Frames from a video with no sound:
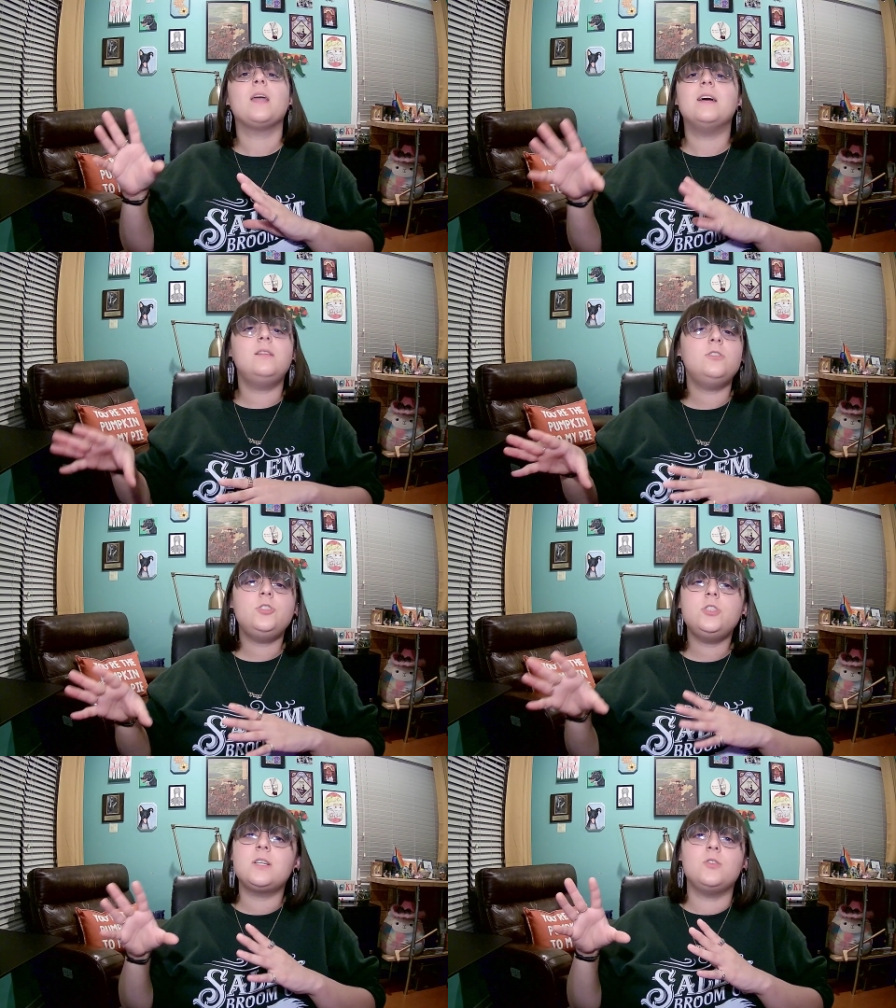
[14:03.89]
And then there's
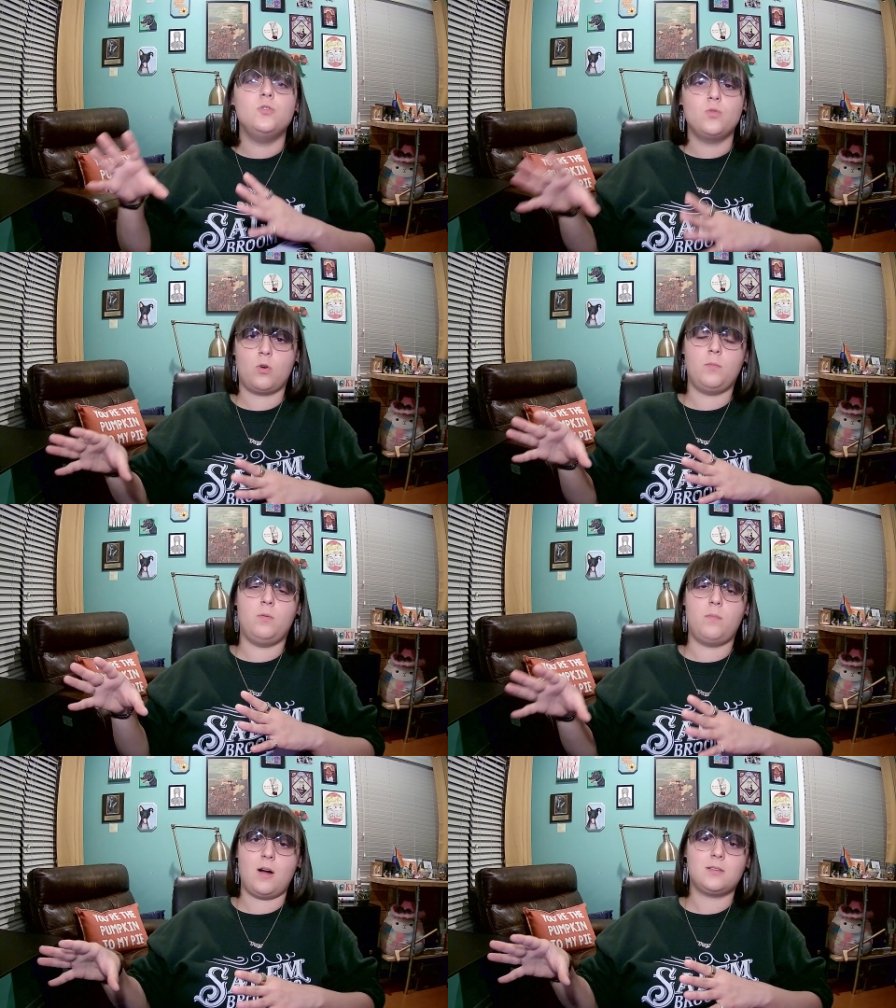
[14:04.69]
just like normal
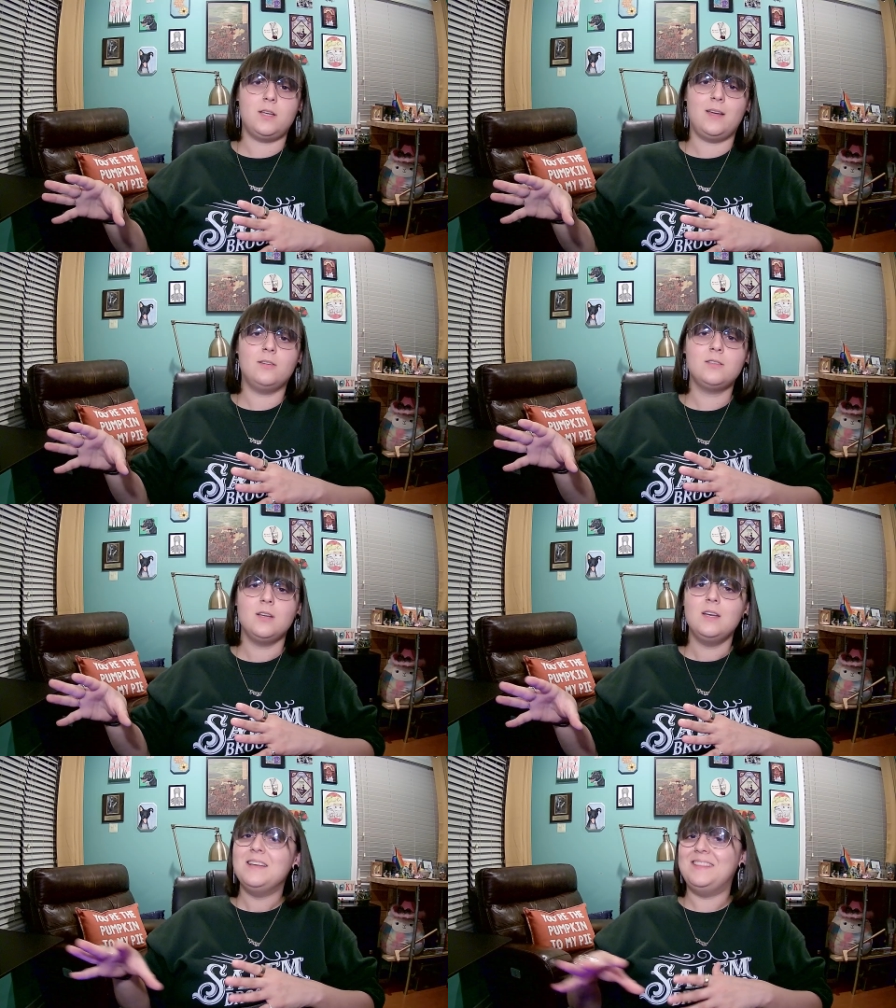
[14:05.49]
mocktails
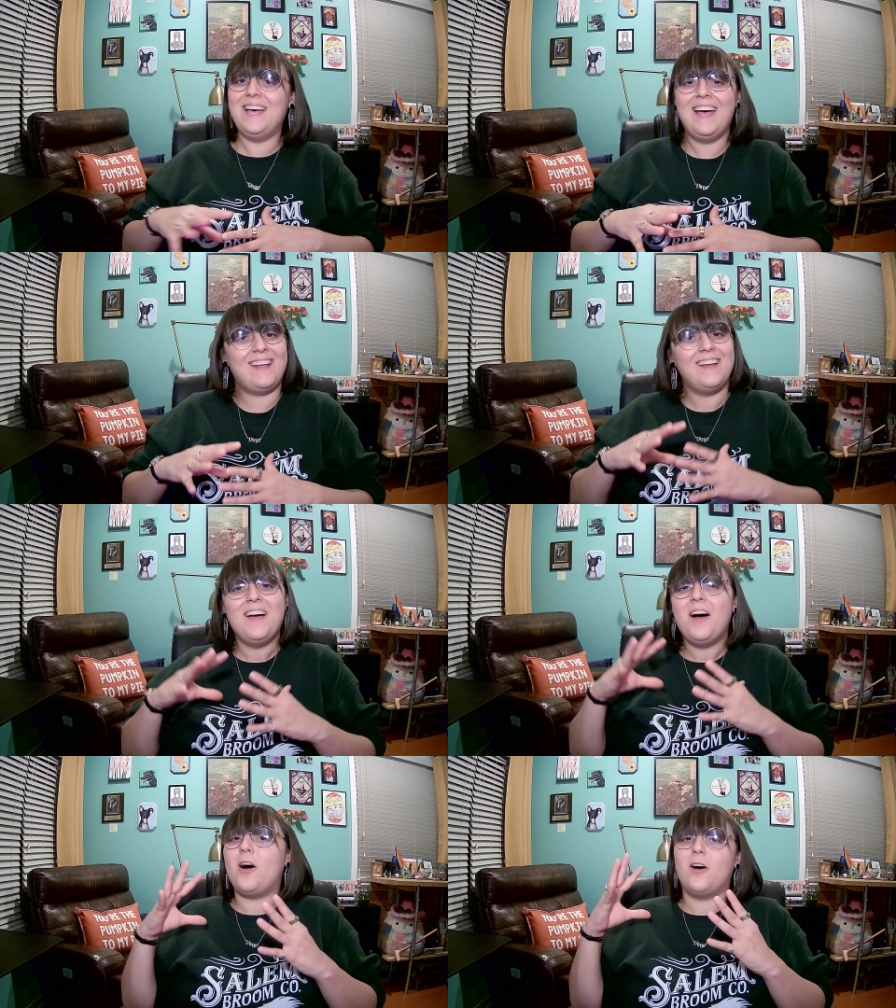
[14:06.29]
that
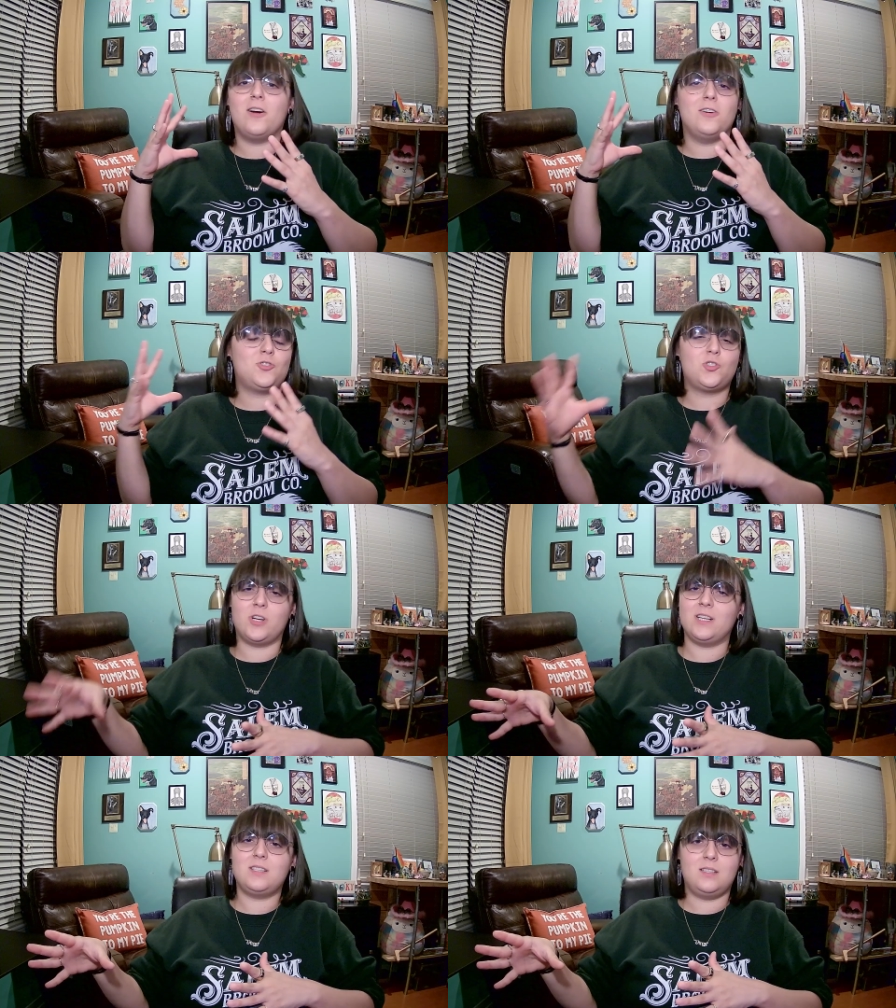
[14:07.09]
are
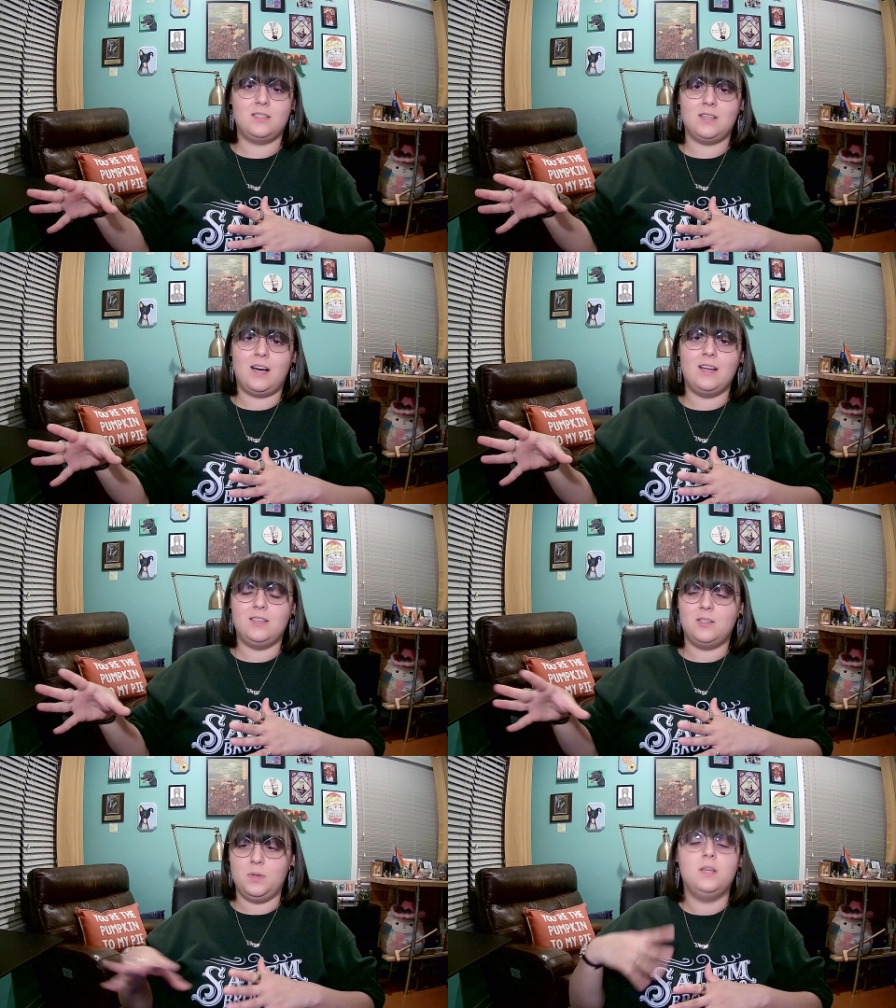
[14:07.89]
drinks
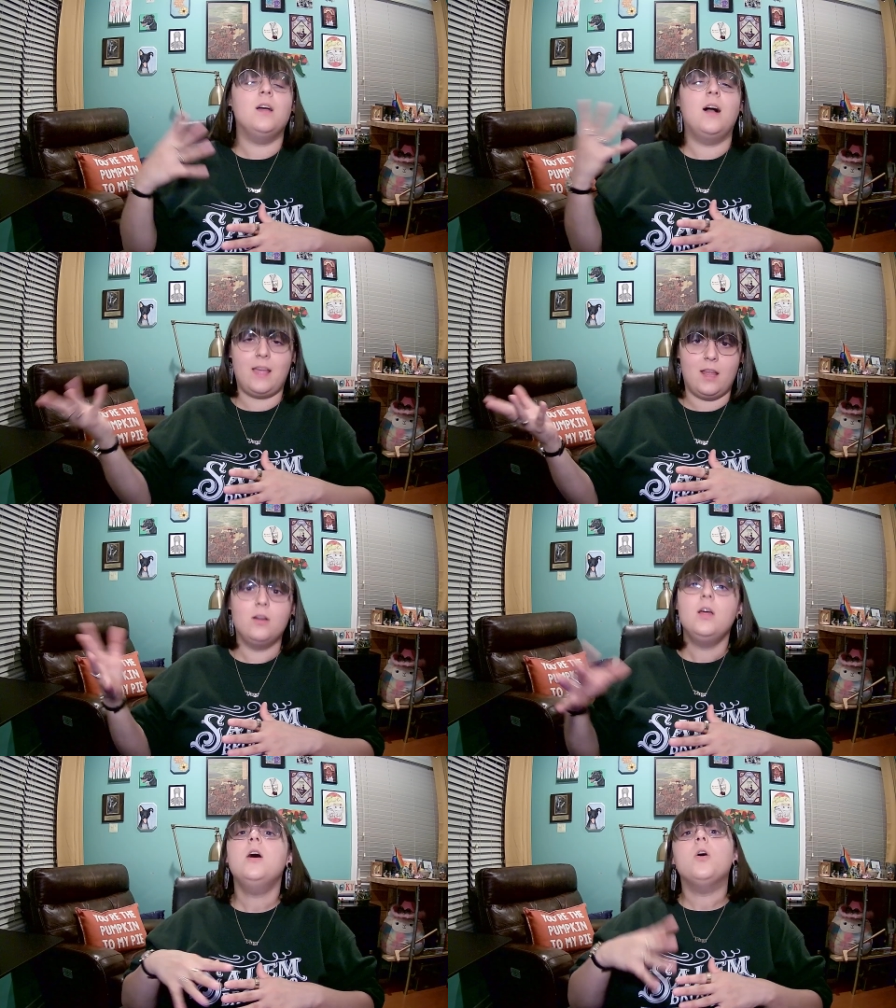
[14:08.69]
designed to be, again,